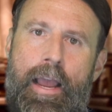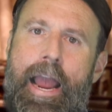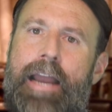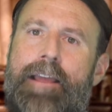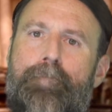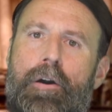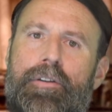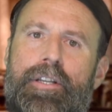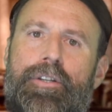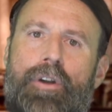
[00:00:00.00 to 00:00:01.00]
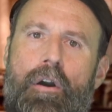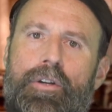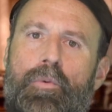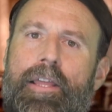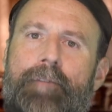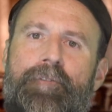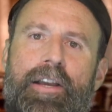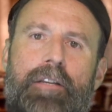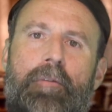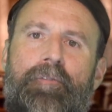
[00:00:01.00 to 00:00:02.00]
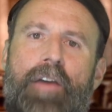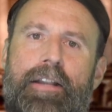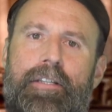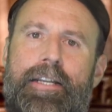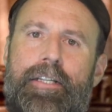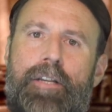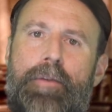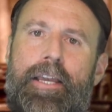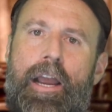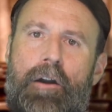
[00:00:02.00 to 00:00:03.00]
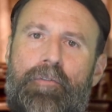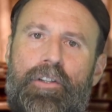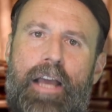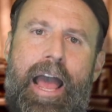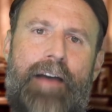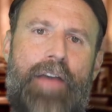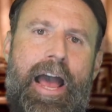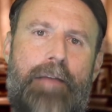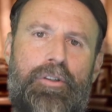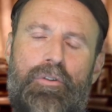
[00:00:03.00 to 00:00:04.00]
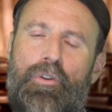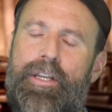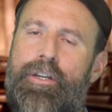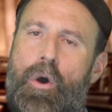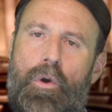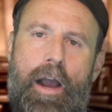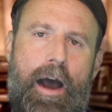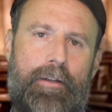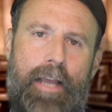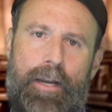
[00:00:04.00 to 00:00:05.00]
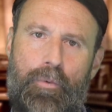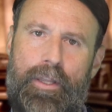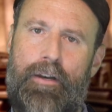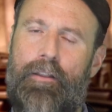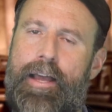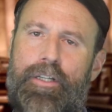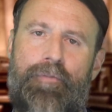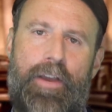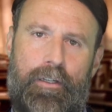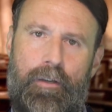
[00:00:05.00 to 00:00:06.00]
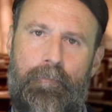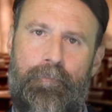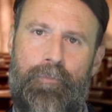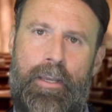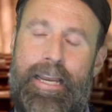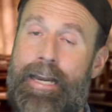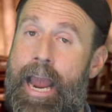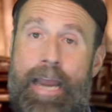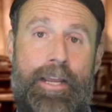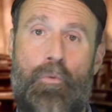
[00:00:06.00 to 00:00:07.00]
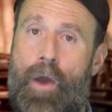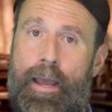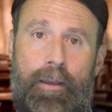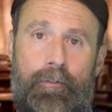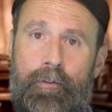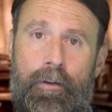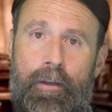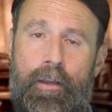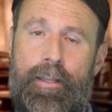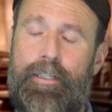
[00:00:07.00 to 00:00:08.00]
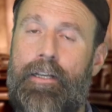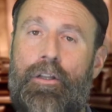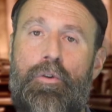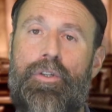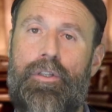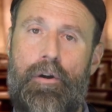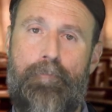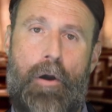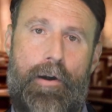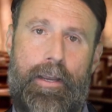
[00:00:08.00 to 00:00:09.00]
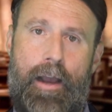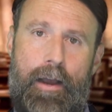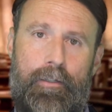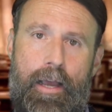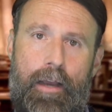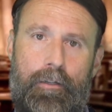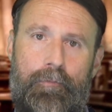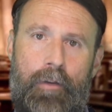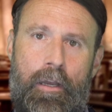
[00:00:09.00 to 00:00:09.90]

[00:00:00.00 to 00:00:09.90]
Any person charged with a victim offense needs to be careful to have absolutely no contact with an alleged victim in any way. This includes third-party contact.